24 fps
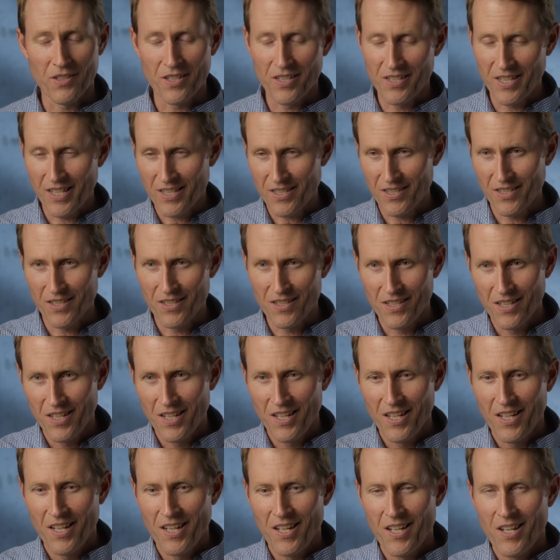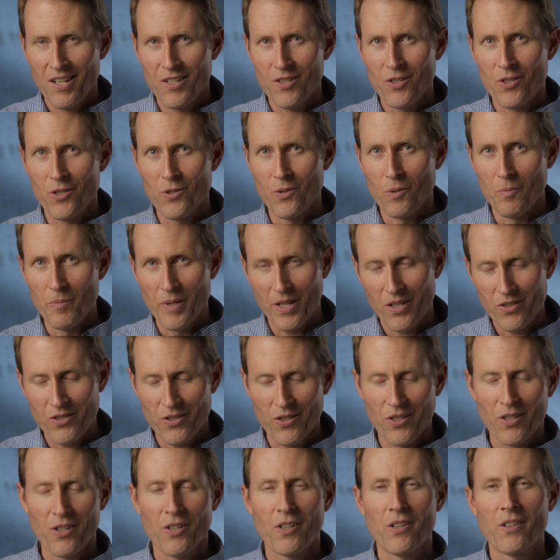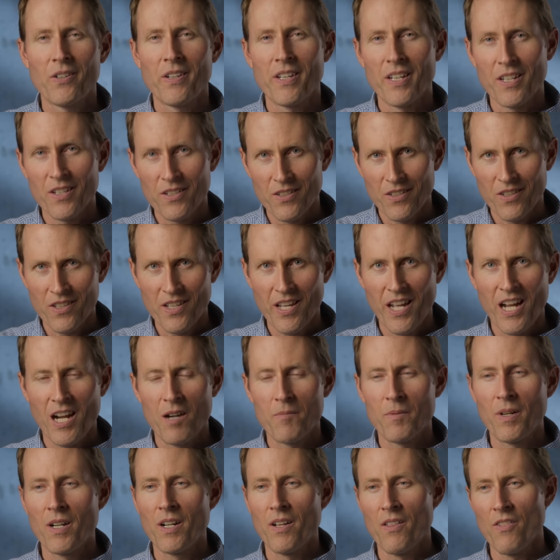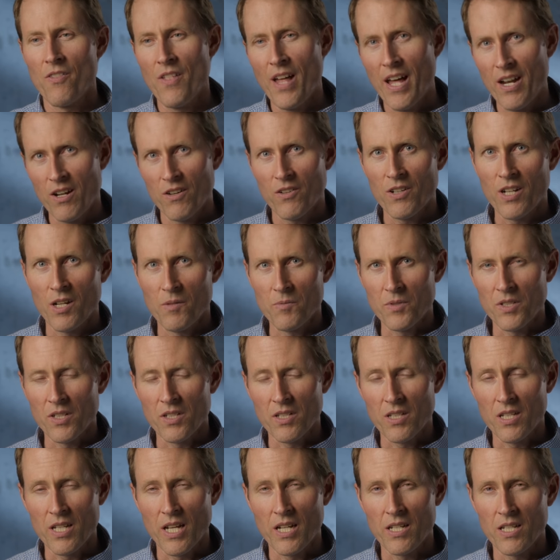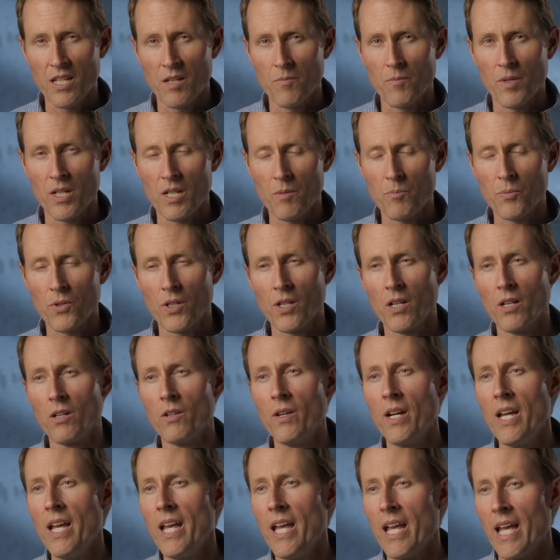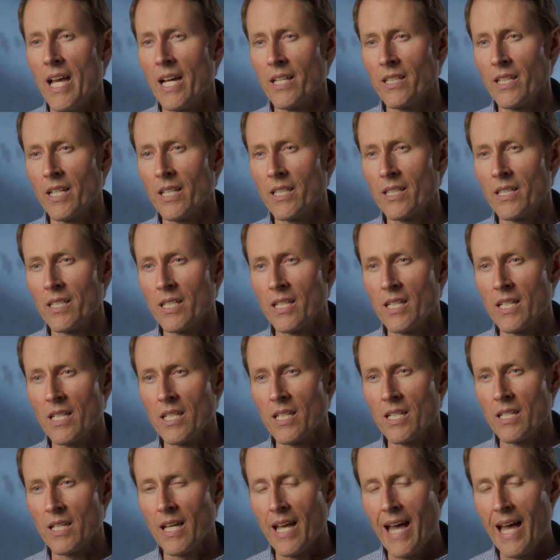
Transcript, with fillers: connected to a mixer, into the camera. That all comes into the A TEM Mini Pro, and then the